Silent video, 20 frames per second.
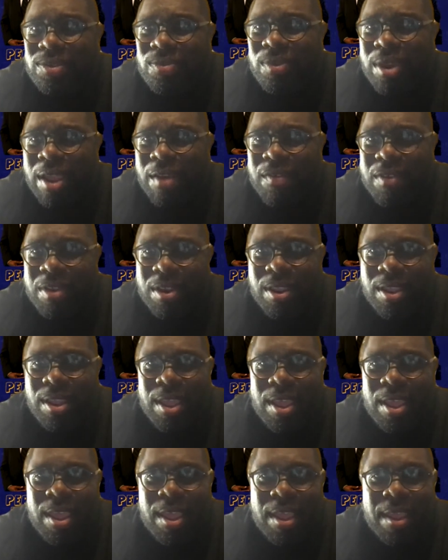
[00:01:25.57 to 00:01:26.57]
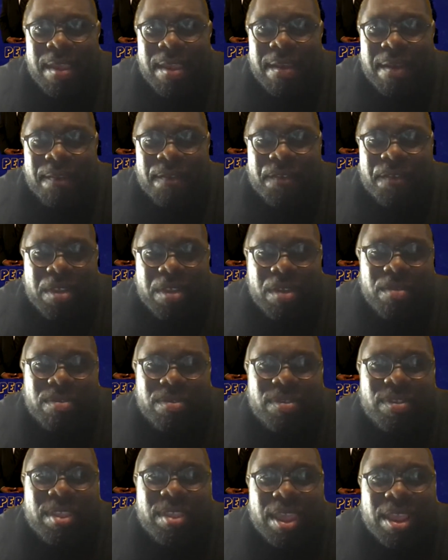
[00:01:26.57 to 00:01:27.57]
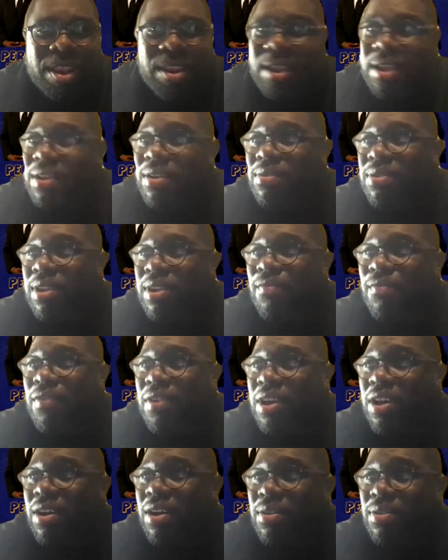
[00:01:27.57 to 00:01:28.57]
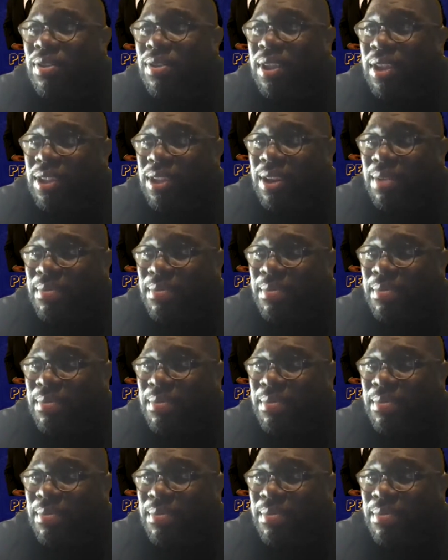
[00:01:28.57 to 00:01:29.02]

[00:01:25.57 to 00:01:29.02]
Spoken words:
We're having a few technical difficulties,